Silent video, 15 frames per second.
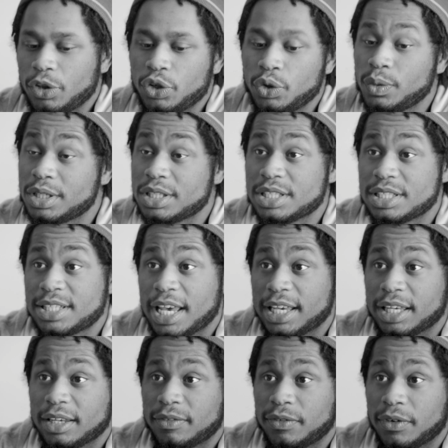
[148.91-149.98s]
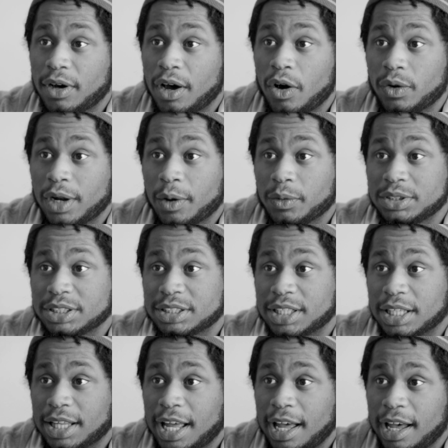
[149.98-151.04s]
you can just take it for, oh, that was just a
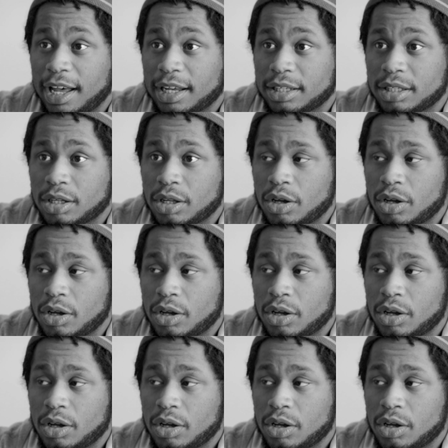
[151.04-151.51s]
line.